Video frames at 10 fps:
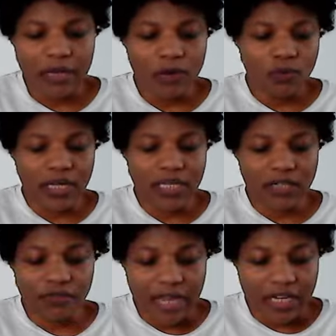When they
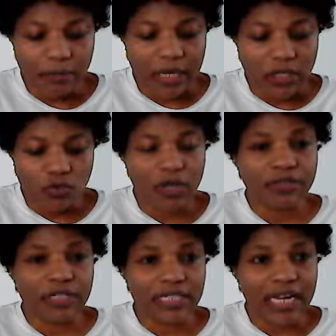divide it by 12,
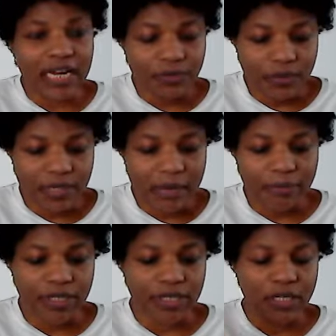the salary will now
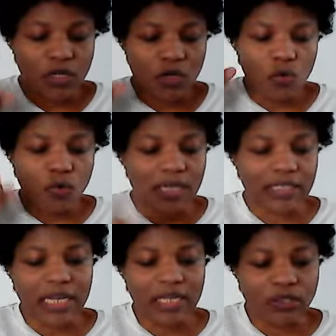be
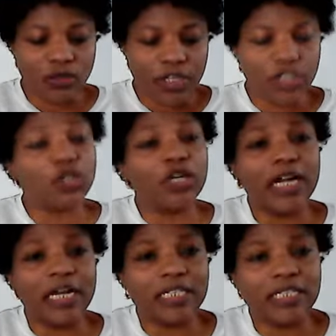
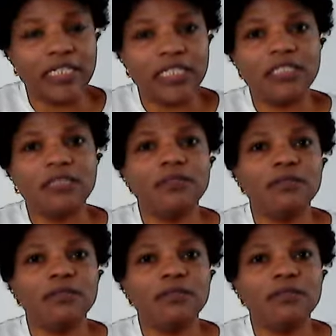£1,806